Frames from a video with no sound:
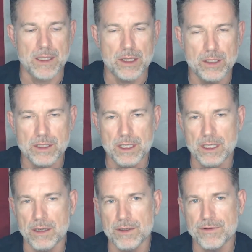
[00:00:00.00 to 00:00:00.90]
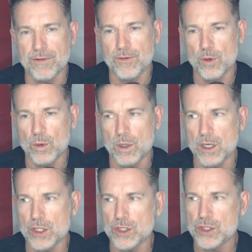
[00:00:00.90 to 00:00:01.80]
Looking
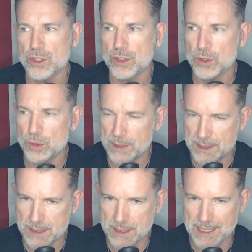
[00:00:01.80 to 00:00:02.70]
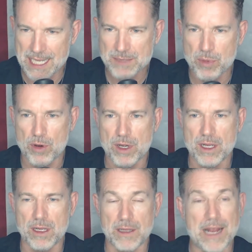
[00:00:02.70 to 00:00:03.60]
forward to it. Last
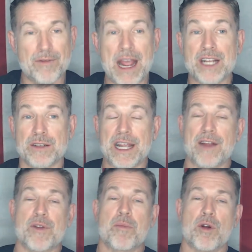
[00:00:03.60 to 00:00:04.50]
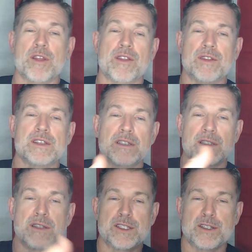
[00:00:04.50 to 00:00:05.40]
party, every party that
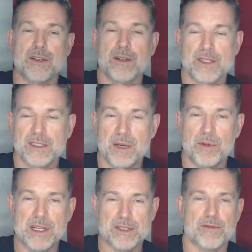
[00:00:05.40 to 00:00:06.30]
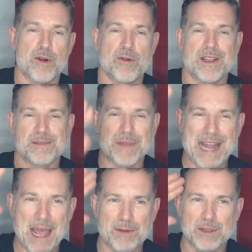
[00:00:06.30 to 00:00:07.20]
this couple has thrown has been
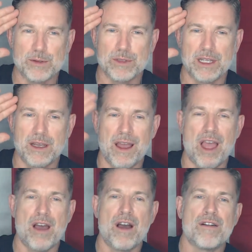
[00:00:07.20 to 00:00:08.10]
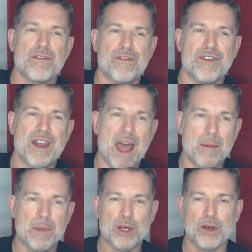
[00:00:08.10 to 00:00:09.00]
absolutely
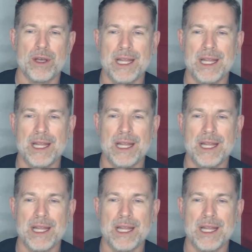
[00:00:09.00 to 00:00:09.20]
phenomenal.